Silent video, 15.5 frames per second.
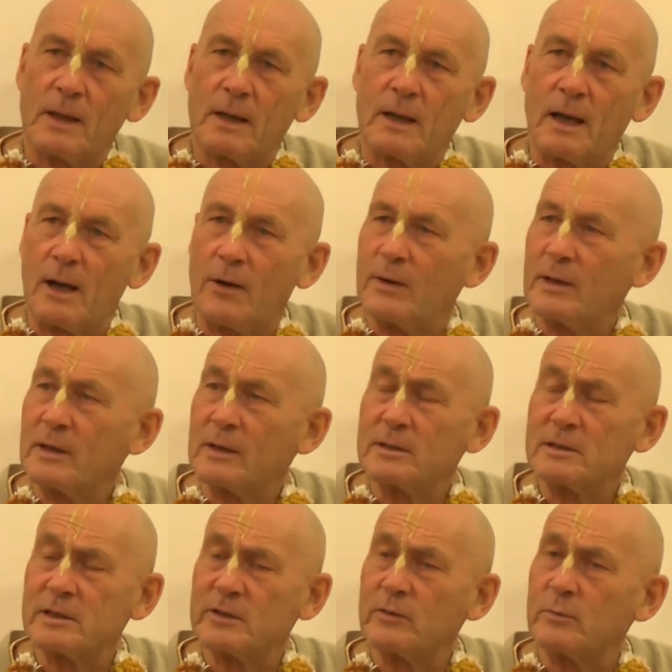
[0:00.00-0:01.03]
how
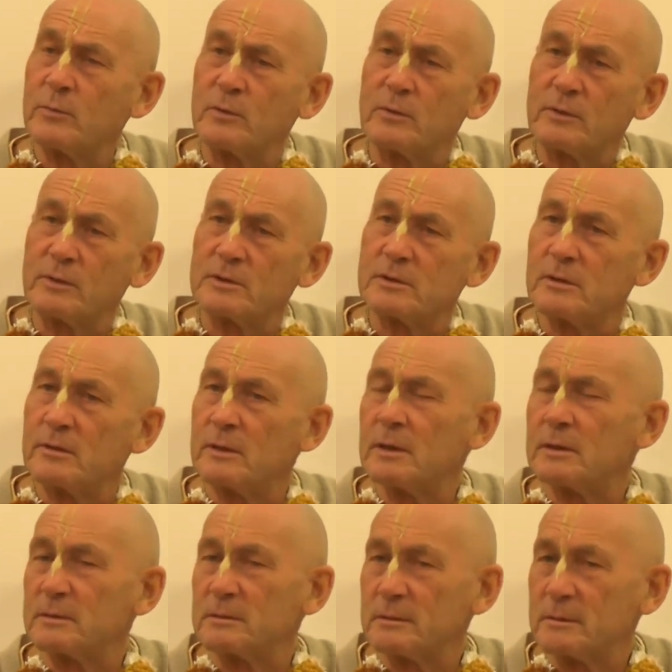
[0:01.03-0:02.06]
inconceivable Krishna
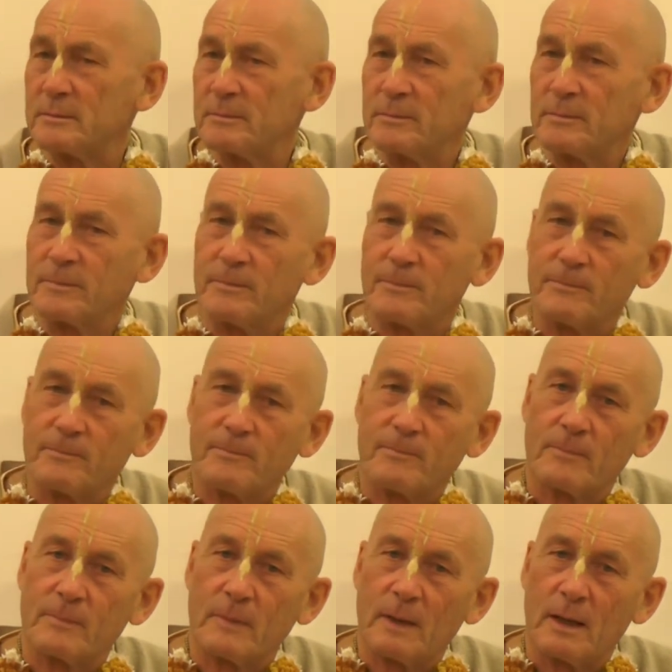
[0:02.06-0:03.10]
is.
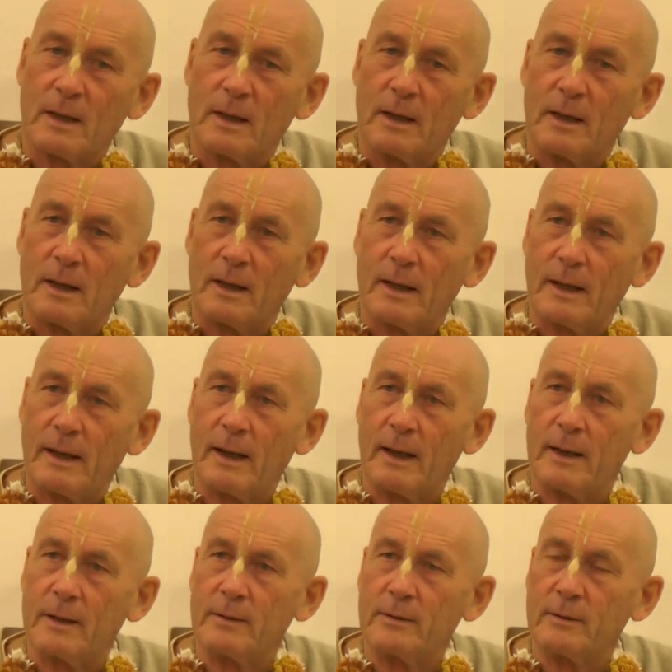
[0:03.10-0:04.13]

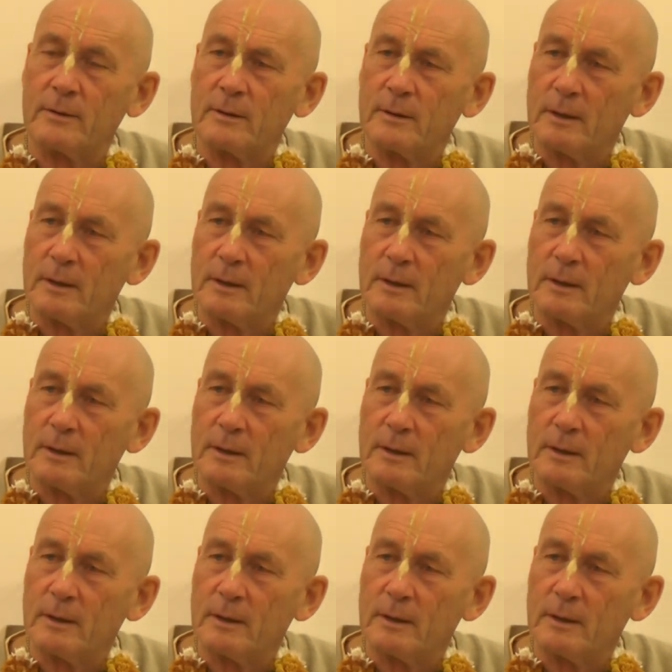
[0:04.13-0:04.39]
And